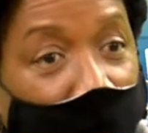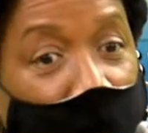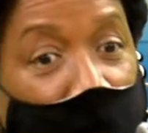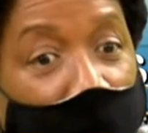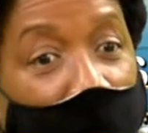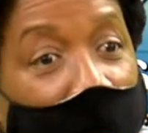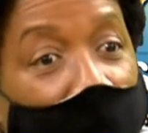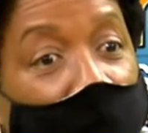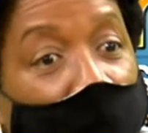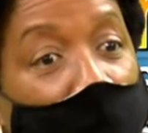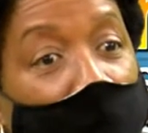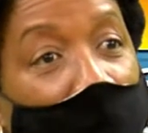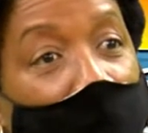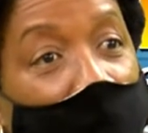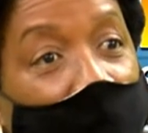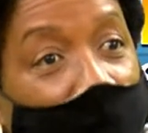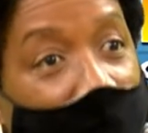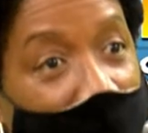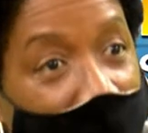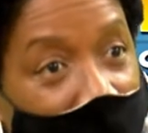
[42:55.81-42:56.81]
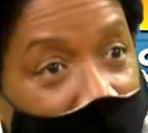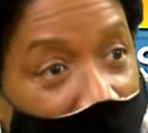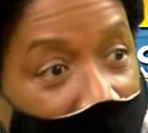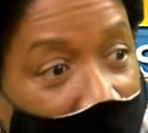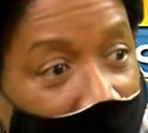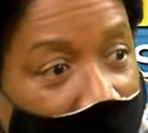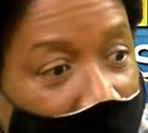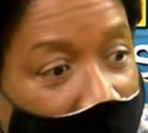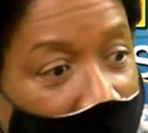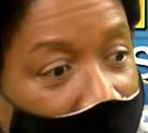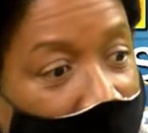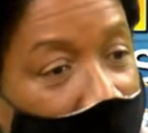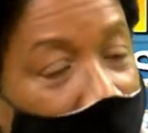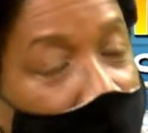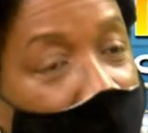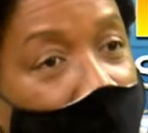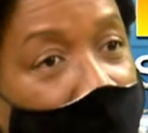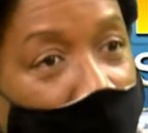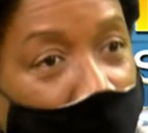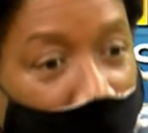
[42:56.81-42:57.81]
you don't have to memorize anything.
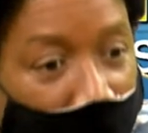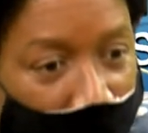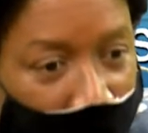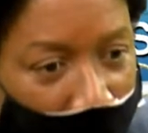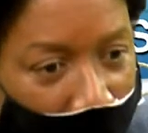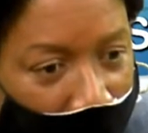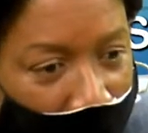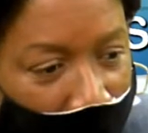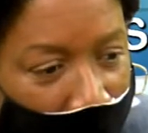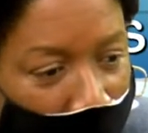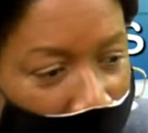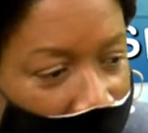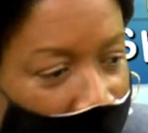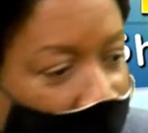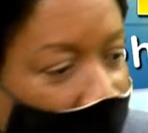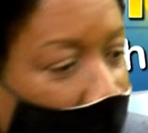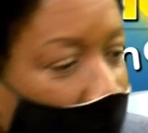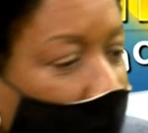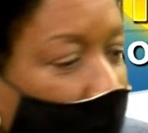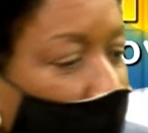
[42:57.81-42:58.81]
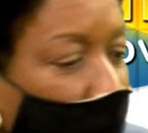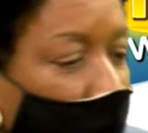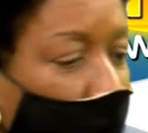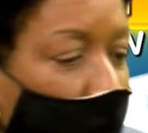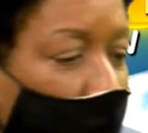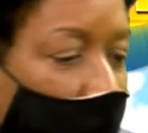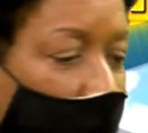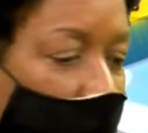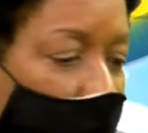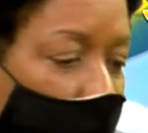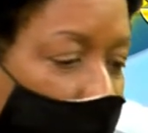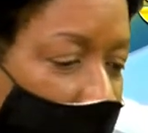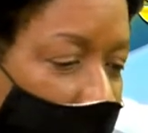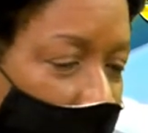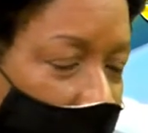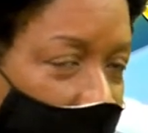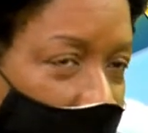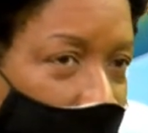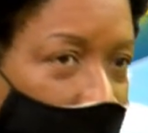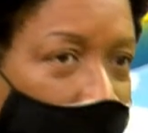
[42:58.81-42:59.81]
Mm-hmm. You're talking about vehicles, you go
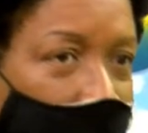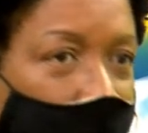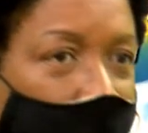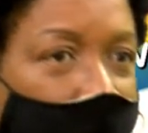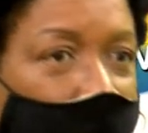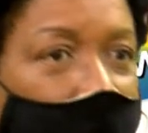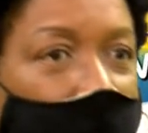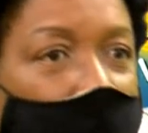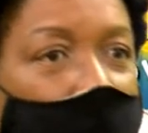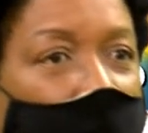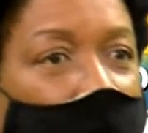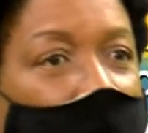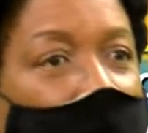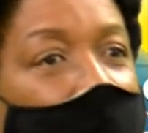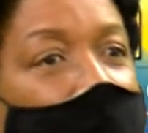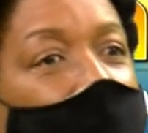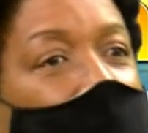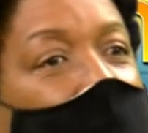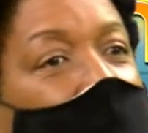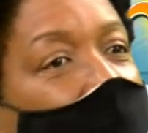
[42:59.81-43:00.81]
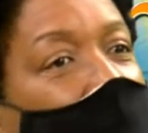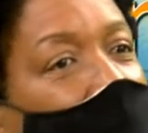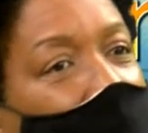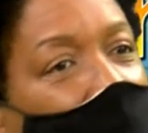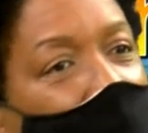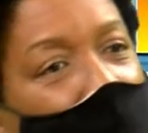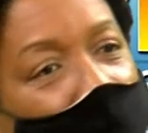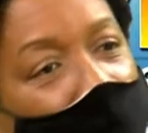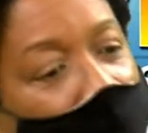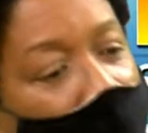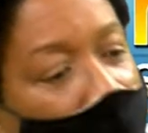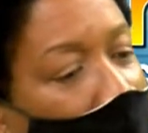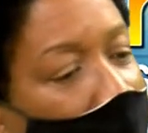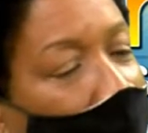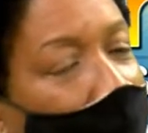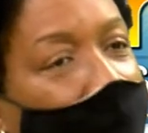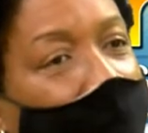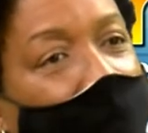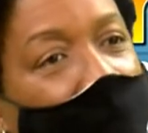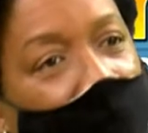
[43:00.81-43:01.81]
specifically to that, and it tells you
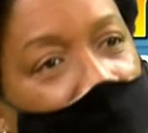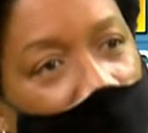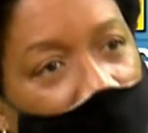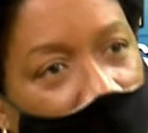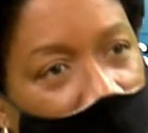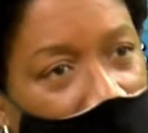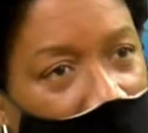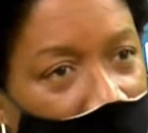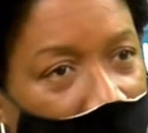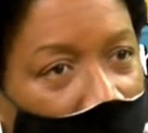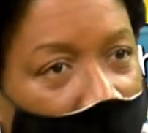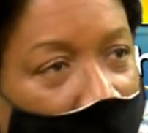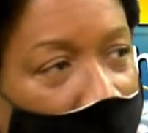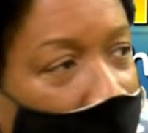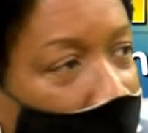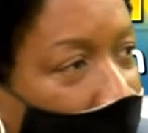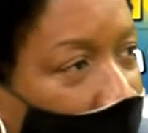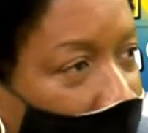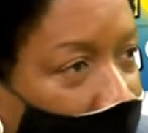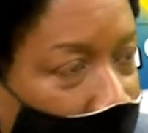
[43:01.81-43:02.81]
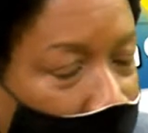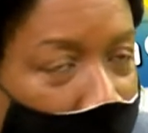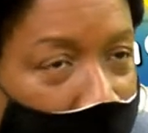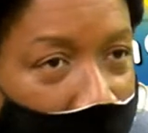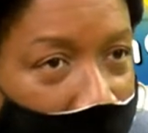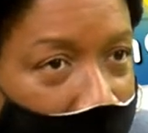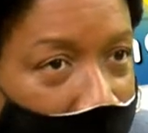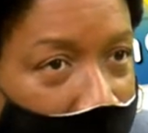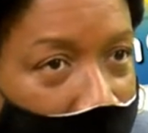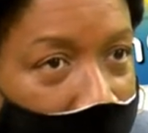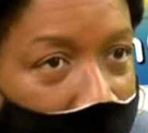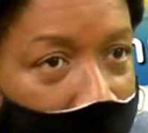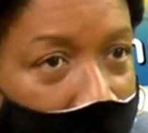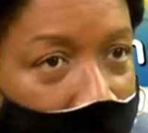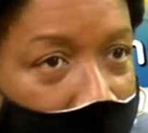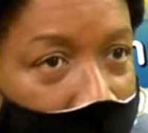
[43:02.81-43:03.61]
exactly what is to be done.